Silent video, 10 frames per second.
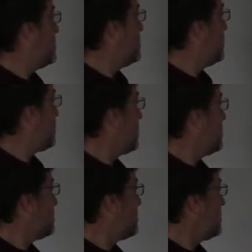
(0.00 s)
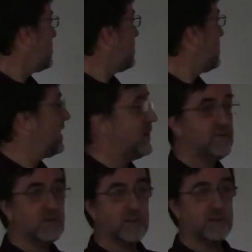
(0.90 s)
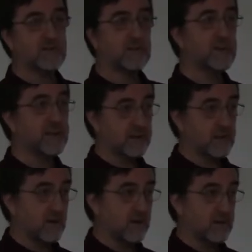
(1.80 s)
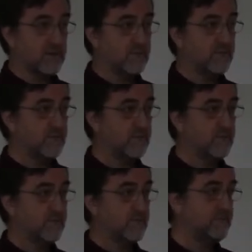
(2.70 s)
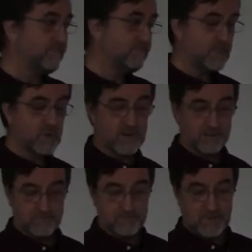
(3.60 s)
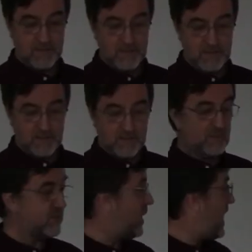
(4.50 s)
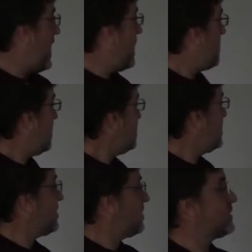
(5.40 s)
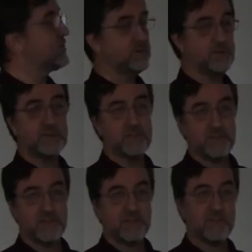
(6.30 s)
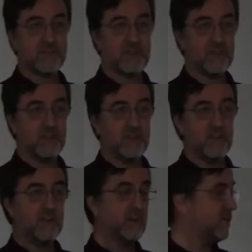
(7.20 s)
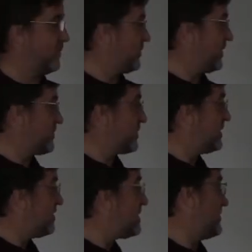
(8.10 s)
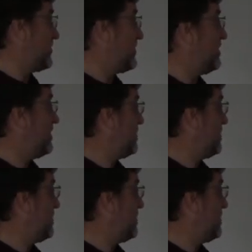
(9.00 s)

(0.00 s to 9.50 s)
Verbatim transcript: you find your book, and you enter your credit card. Right. So am I secure doing this considering this?